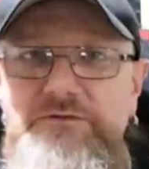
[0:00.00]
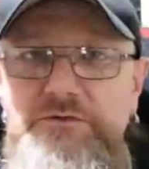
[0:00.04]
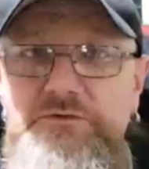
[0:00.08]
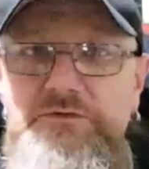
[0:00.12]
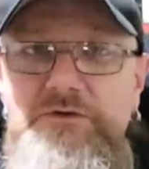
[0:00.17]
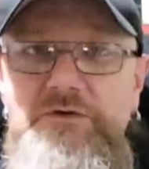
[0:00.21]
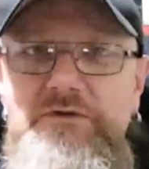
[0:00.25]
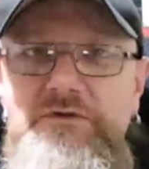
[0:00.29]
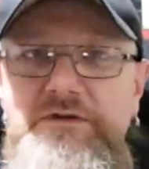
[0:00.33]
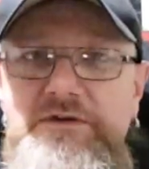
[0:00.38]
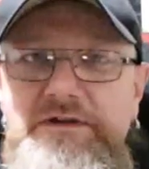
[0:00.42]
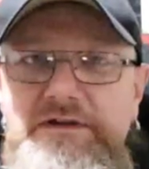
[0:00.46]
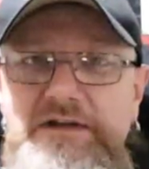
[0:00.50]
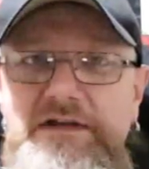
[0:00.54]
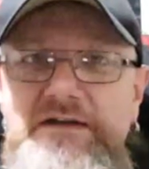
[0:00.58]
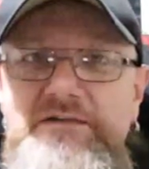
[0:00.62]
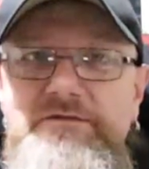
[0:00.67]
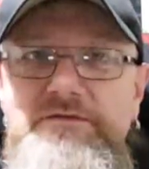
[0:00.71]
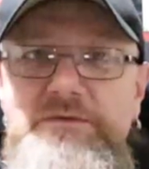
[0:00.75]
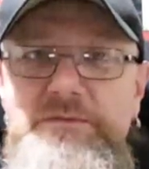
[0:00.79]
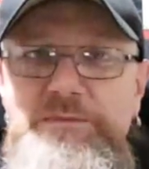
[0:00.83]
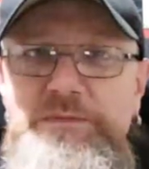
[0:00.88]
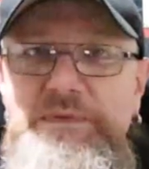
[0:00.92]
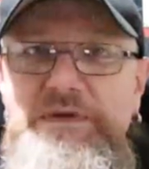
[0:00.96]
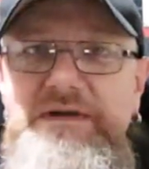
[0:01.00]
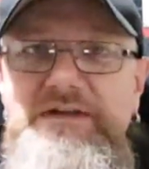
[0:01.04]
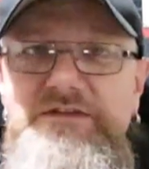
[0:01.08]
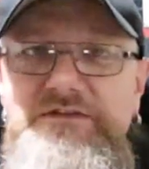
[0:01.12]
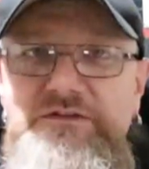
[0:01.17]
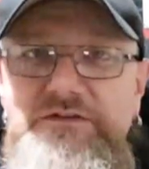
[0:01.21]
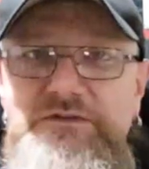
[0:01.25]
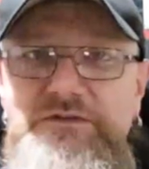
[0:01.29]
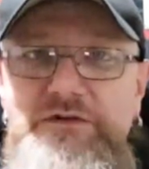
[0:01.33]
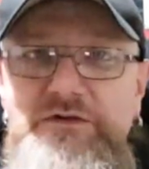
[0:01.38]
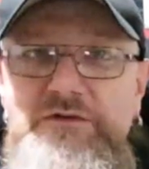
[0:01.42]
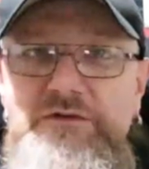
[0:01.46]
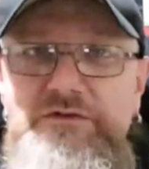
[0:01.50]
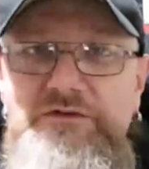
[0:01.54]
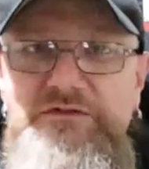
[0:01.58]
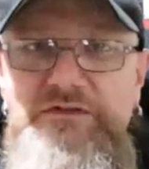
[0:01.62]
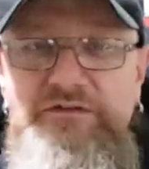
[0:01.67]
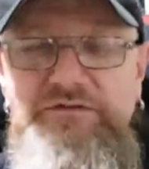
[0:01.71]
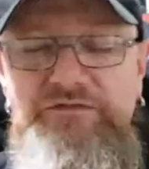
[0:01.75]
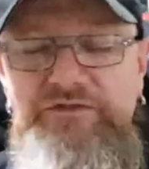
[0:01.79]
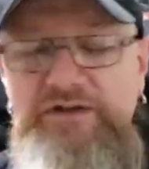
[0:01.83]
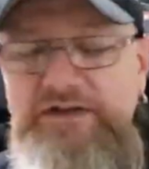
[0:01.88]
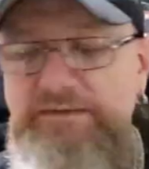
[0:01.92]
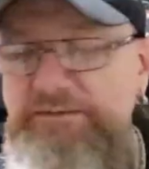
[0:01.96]
do not give beer to dogs.
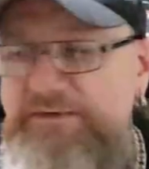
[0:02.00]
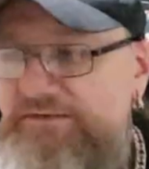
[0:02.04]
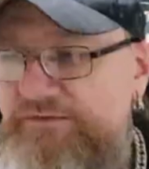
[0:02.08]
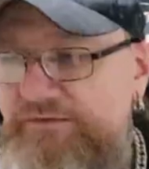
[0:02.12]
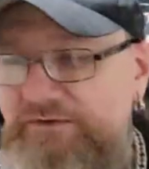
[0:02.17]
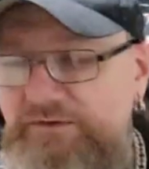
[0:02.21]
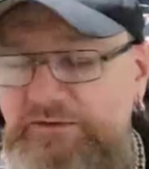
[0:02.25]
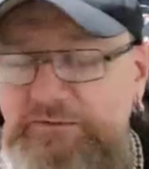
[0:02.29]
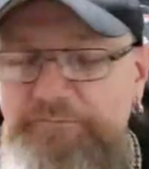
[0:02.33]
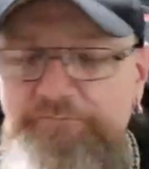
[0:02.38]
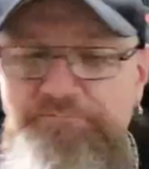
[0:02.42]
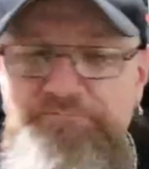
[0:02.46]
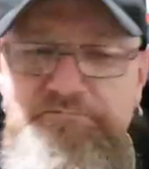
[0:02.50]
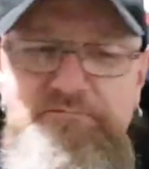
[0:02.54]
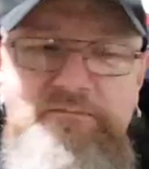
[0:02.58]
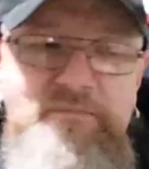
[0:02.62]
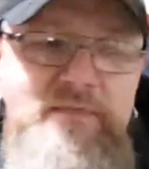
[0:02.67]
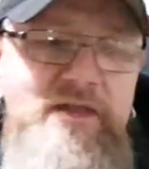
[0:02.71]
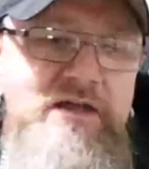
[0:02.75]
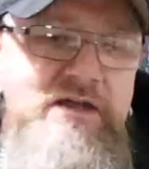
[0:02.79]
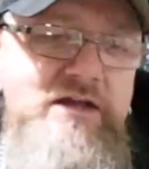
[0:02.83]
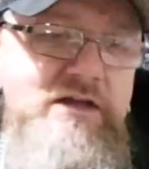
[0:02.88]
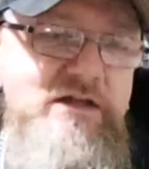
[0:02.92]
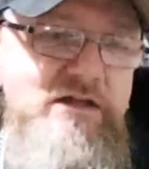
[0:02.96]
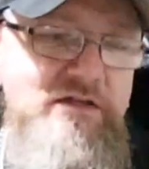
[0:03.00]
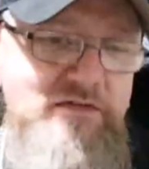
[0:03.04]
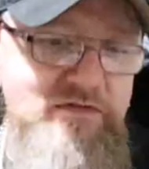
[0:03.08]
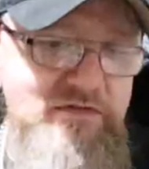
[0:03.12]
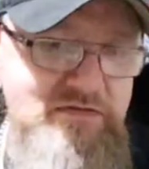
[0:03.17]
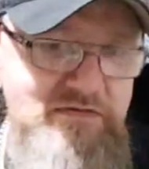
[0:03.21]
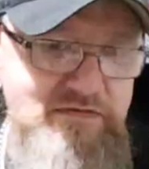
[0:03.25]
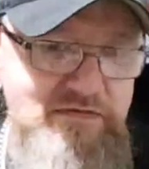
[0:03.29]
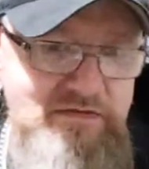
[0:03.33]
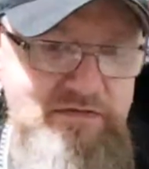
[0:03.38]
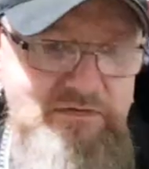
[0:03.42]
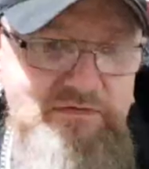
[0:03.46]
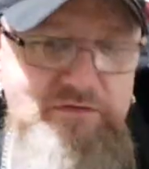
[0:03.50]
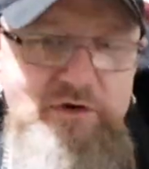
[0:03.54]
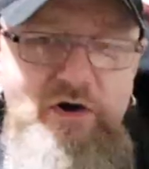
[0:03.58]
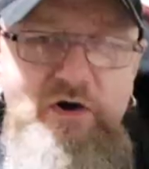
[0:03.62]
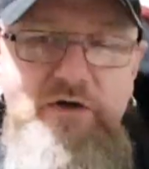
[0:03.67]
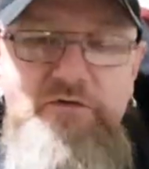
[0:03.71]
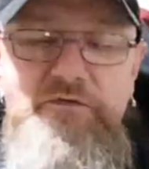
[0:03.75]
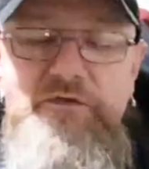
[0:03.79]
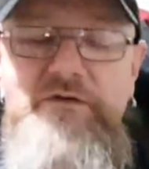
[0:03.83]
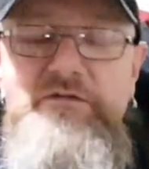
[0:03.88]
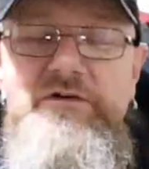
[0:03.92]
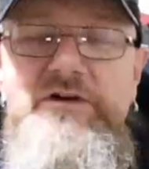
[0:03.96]
I've said it before,
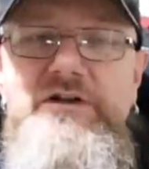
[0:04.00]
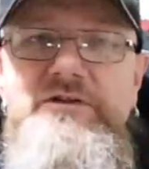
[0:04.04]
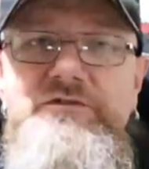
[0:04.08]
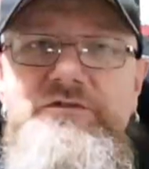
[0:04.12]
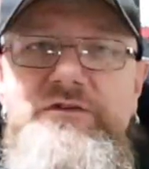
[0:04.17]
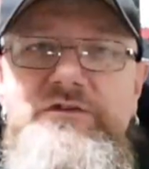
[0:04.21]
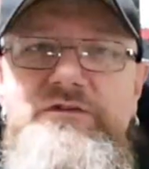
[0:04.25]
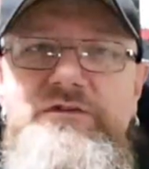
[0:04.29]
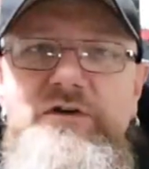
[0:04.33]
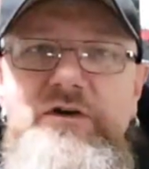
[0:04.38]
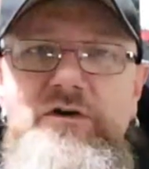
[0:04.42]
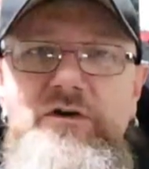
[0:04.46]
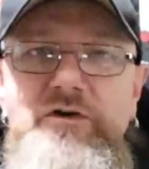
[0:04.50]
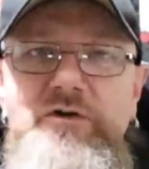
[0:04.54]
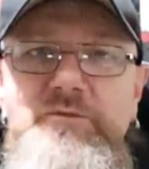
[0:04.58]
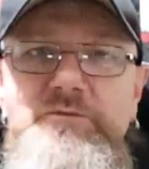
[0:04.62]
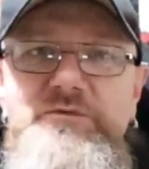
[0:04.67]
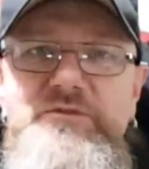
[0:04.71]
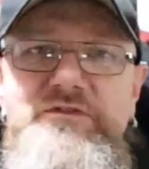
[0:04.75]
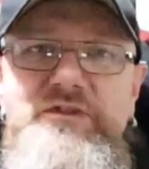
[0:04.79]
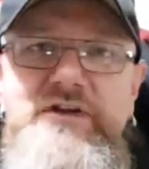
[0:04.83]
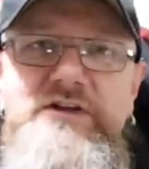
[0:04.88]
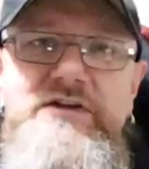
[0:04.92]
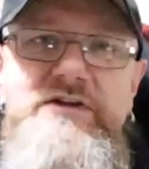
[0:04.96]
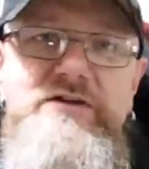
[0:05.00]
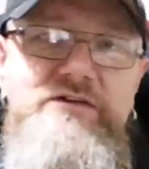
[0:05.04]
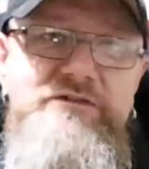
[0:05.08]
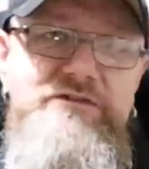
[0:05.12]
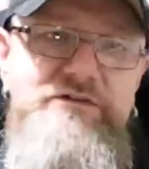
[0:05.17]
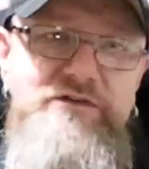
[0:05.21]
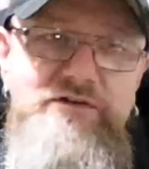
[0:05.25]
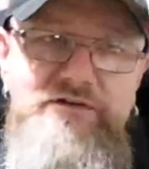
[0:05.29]
they're allergic to hops, they can't